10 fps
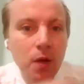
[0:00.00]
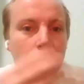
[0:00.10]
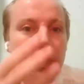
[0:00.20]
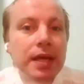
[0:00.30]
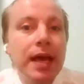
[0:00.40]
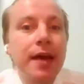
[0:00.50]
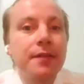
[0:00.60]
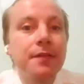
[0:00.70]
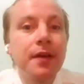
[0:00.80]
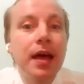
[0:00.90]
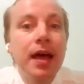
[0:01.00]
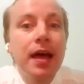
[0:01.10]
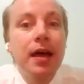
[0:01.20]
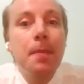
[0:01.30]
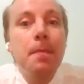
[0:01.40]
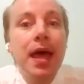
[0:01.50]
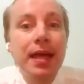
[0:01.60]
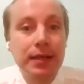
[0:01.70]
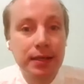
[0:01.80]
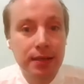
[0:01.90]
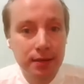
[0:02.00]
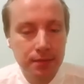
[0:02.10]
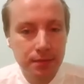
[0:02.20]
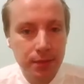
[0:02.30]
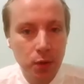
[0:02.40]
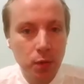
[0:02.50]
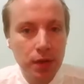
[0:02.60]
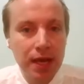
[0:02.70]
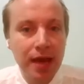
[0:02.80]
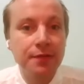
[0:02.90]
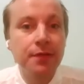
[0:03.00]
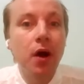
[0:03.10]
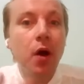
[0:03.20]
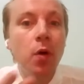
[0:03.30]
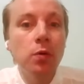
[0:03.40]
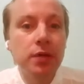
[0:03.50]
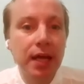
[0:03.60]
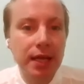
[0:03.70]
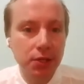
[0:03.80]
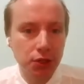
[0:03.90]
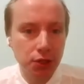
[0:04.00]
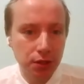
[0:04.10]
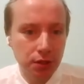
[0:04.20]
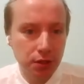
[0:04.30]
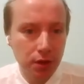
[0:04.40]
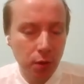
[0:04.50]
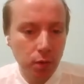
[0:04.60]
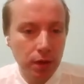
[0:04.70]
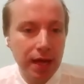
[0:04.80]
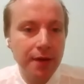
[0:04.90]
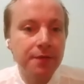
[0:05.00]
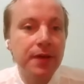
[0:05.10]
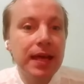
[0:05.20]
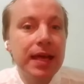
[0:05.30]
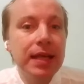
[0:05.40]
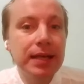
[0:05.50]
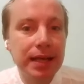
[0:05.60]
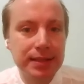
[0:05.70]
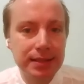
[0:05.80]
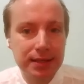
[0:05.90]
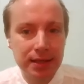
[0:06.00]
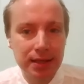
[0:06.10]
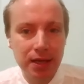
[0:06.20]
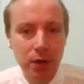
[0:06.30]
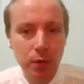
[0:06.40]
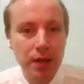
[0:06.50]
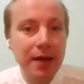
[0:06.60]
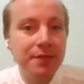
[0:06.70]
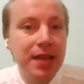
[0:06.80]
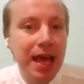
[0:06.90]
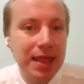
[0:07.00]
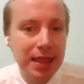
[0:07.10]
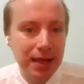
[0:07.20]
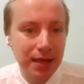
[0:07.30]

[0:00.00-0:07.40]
we have pain, we have old age, we have illness, we have death.